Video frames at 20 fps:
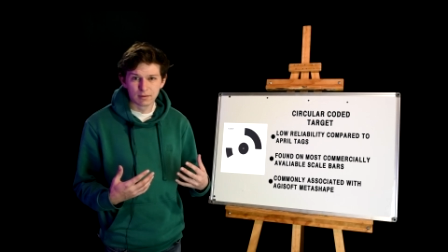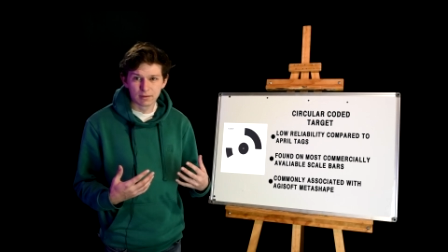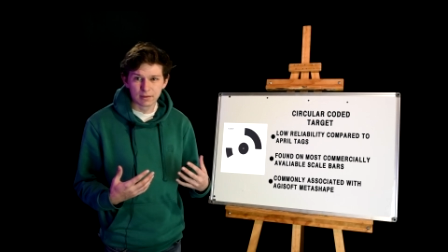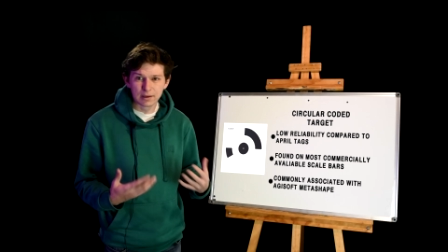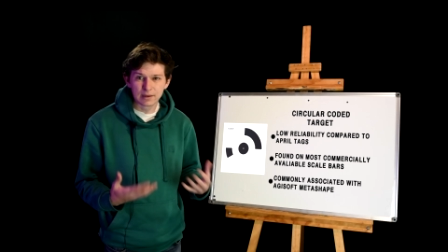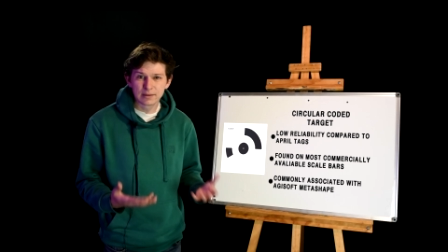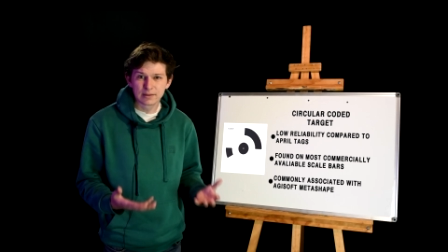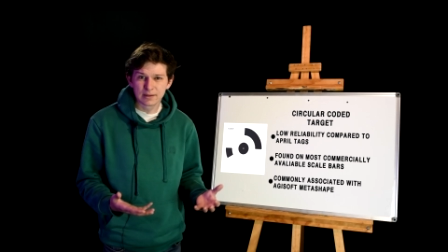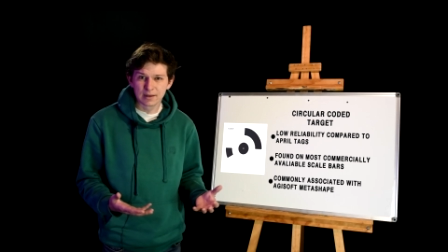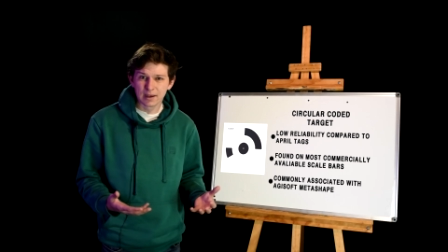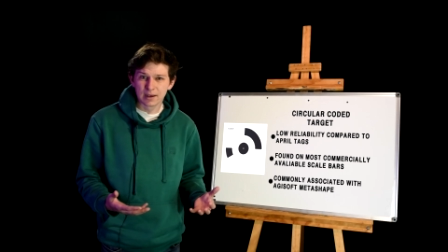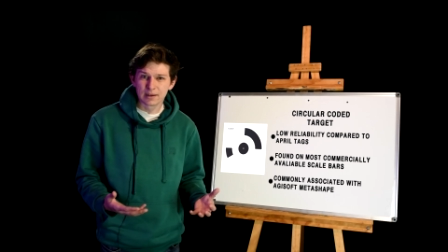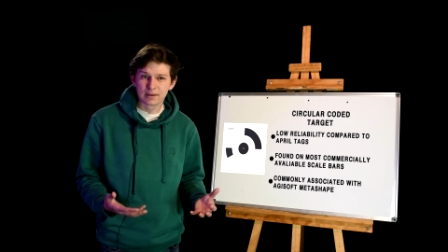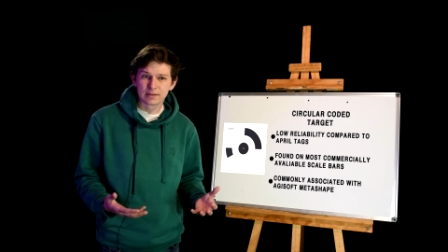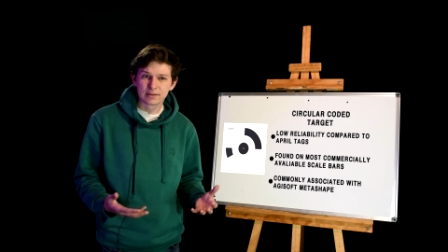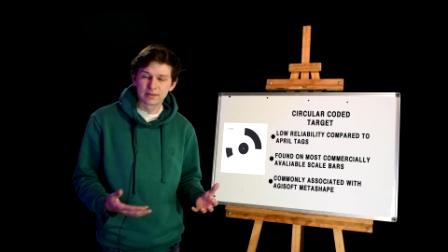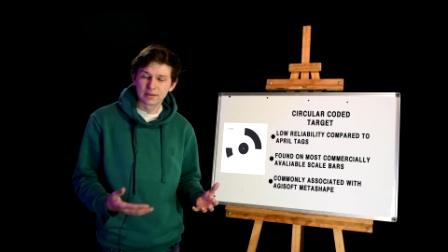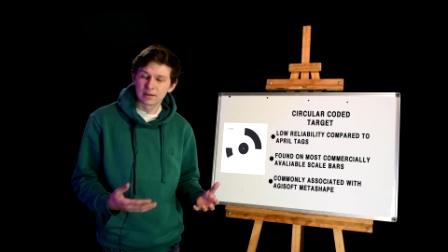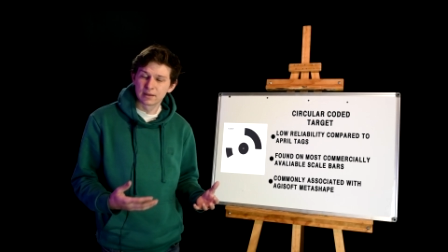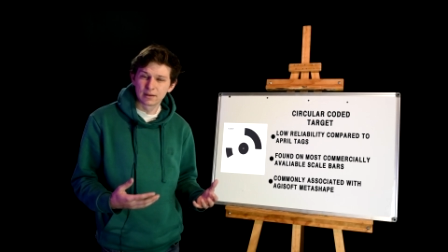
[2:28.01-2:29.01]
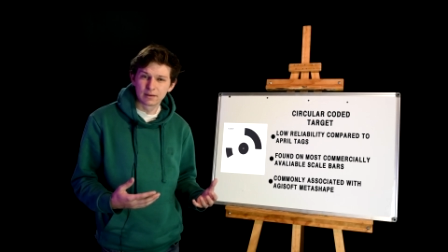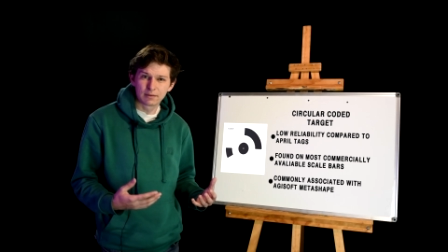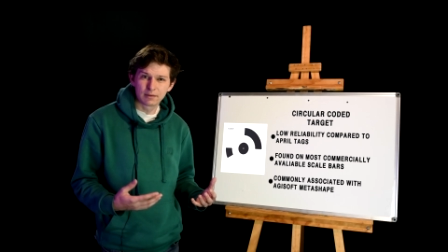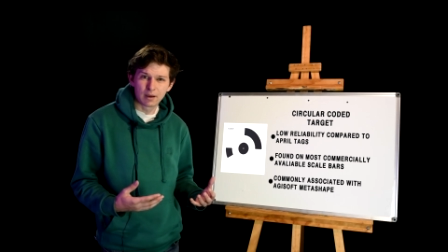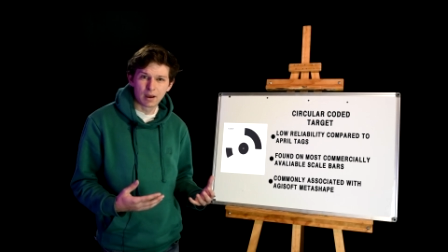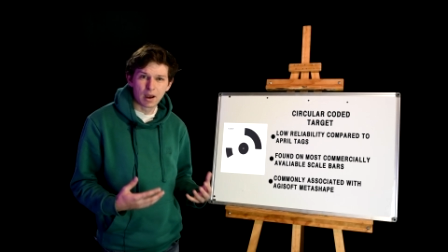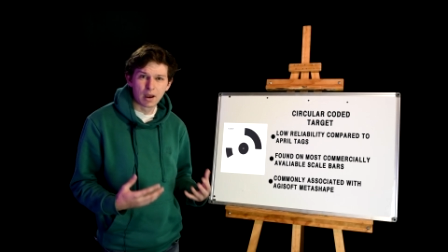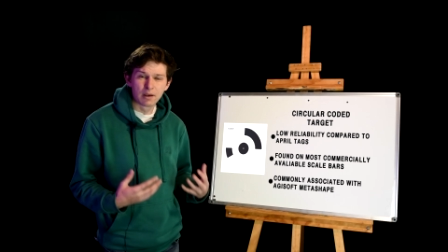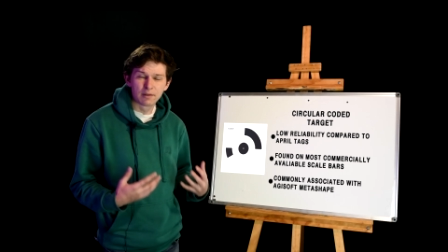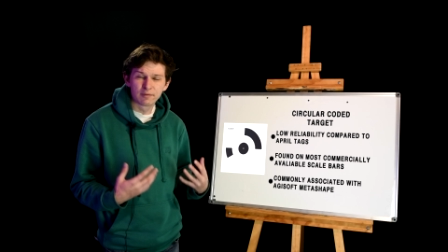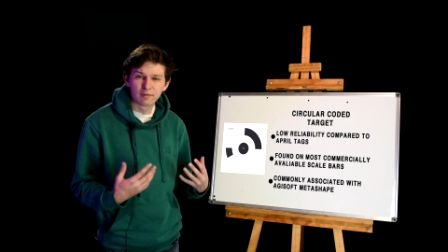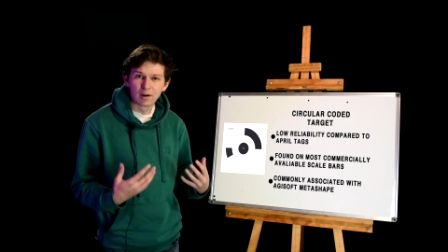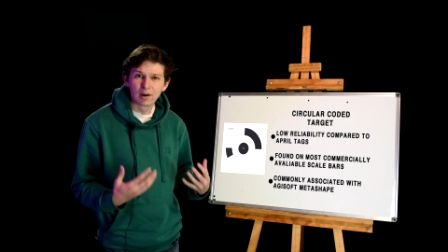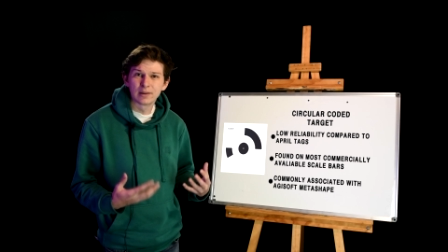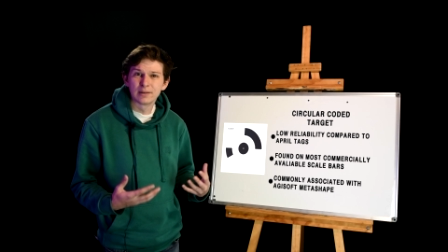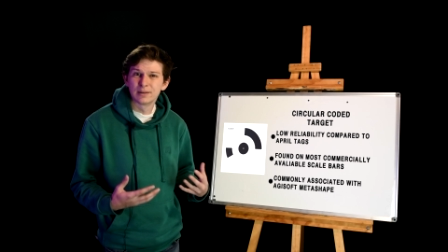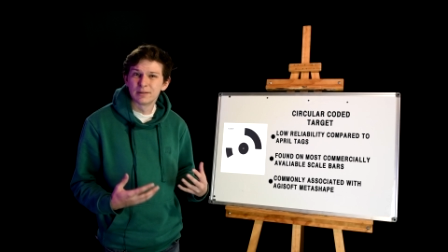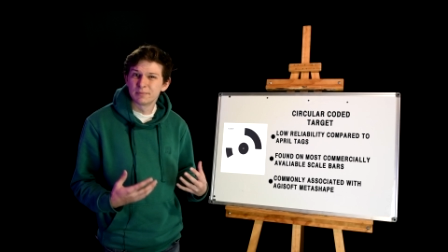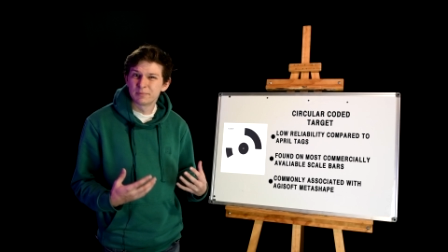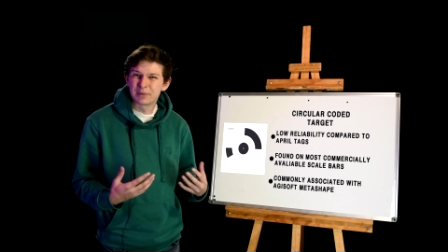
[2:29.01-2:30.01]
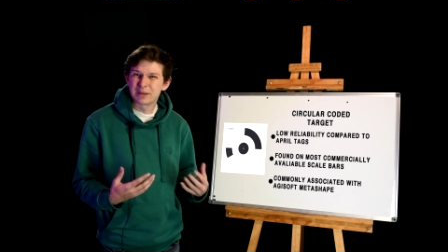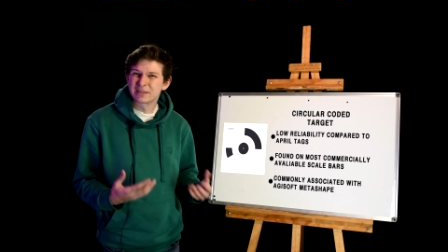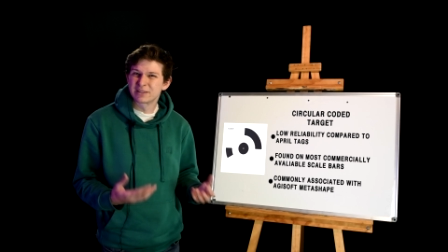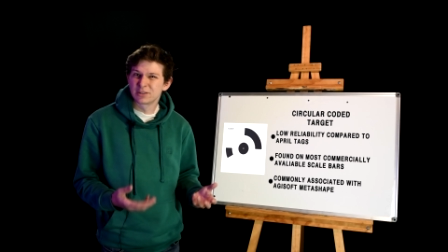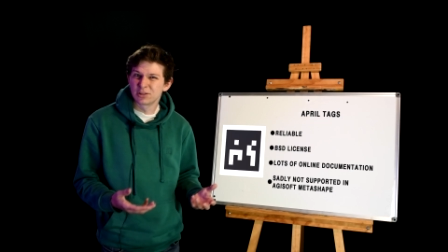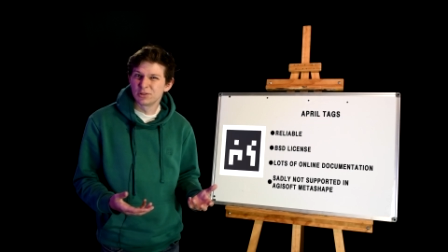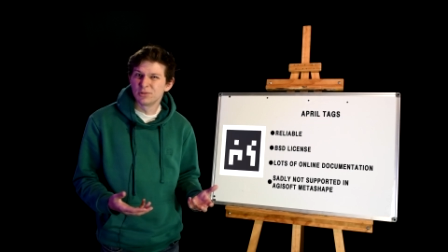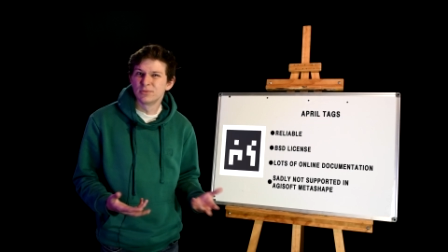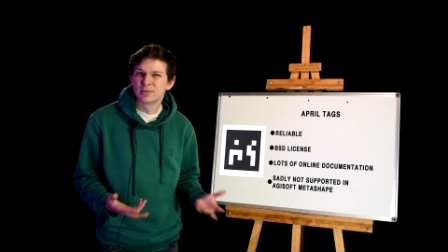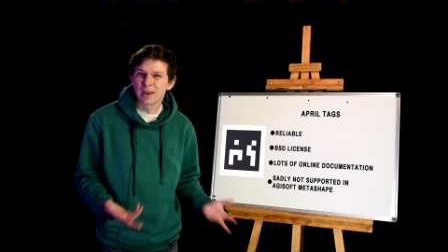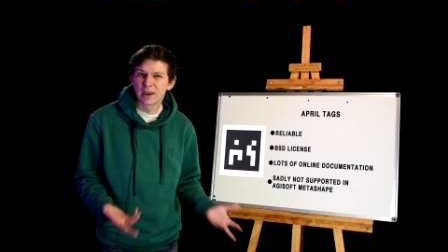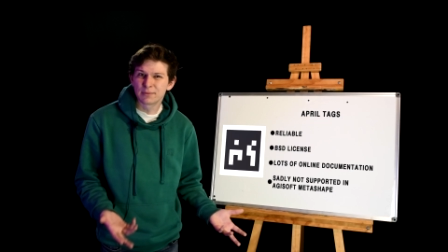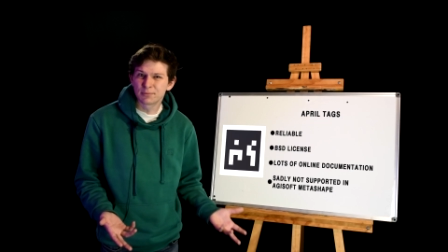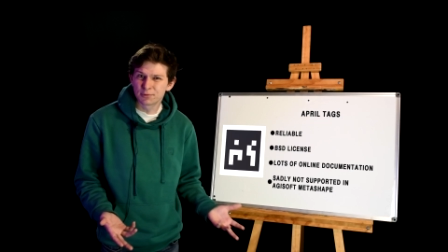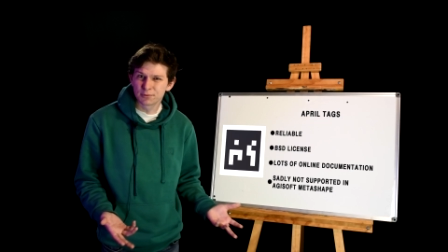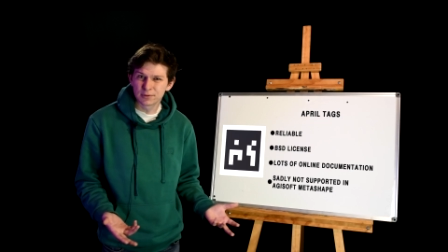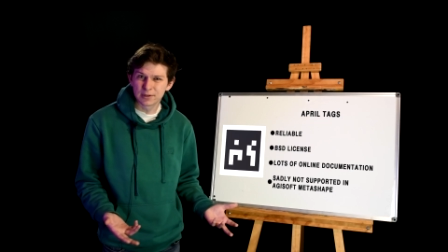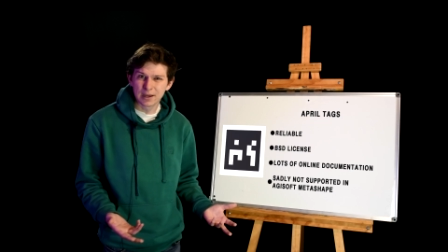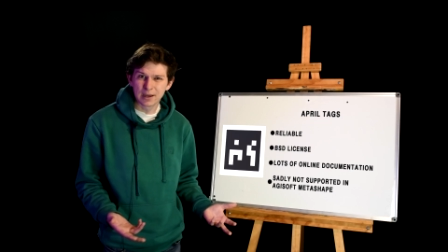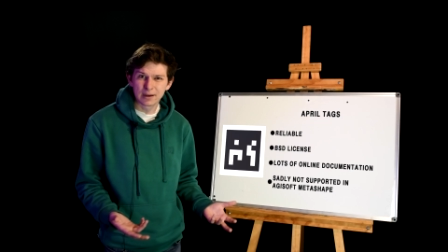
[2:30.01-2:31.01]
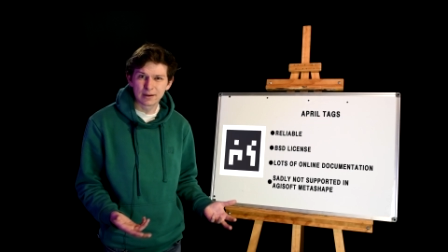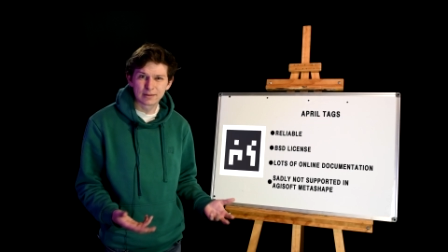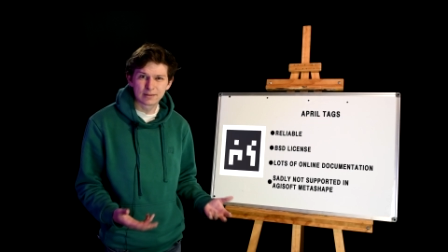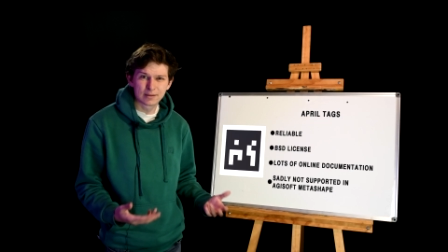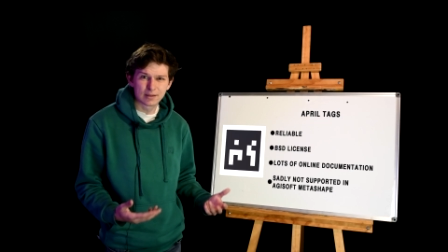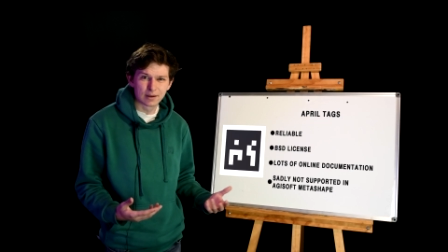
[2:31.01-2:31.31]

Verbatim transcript: these days, I find it best to use April tags.